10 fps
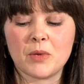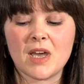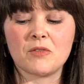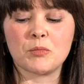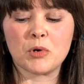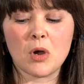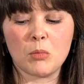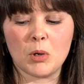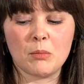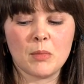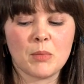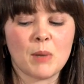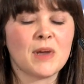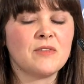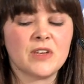that we have a problem,
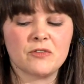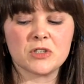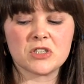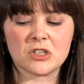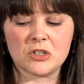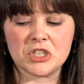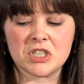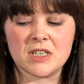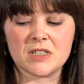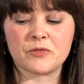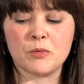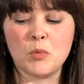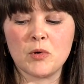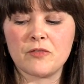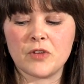but my favoured solution is for
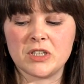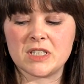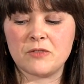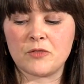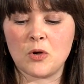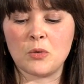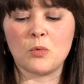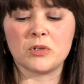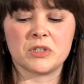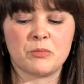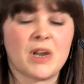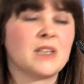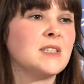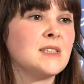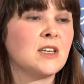more funding for unwanted
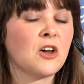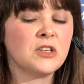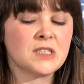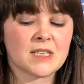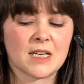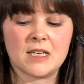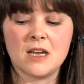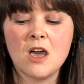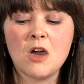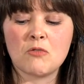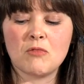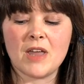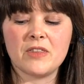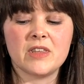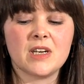pregnancy counselling
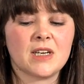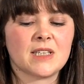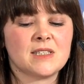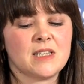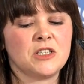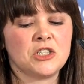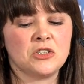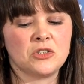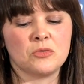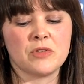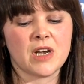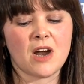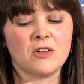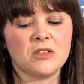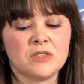rather than an extension to Northern
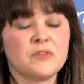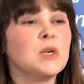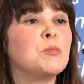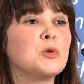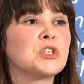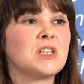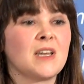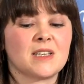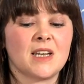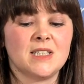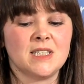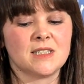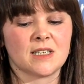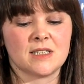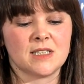Ireland of the Abortion Act
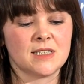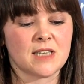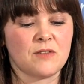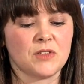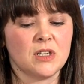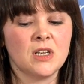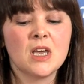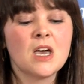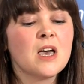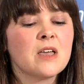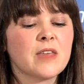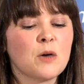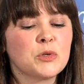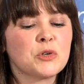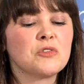1967.
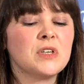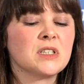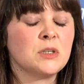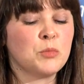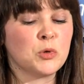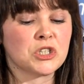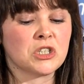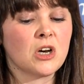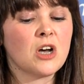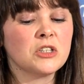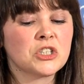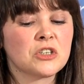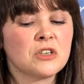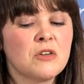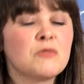That would create an abortion
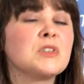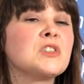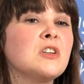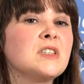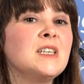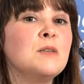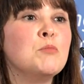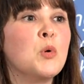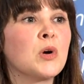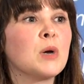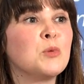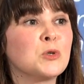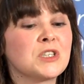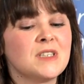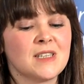culture, resulting in more
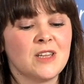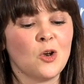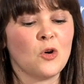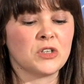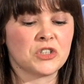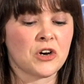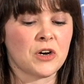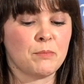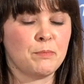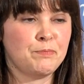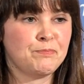abortions in the long term.